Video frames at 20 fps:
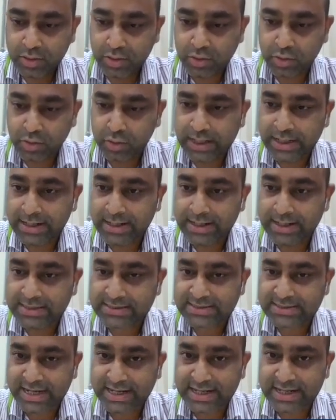routinely
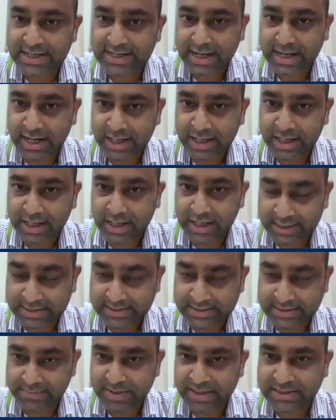studied are,
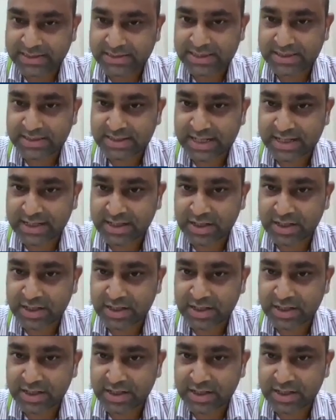as I mentioned, that